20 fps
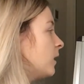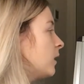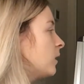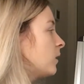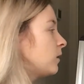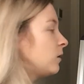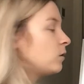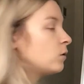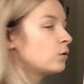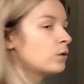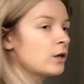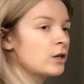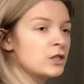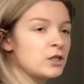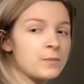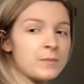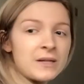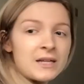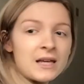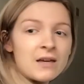you're going to
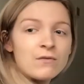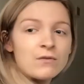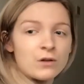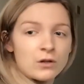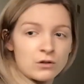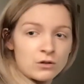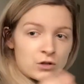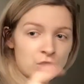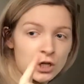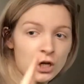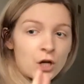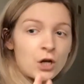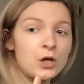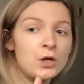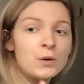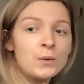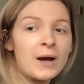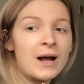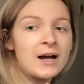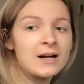be given
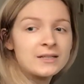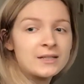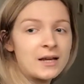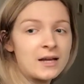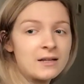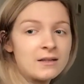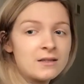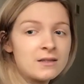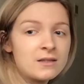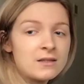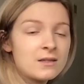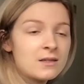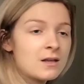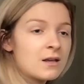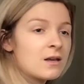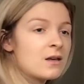2 add-ends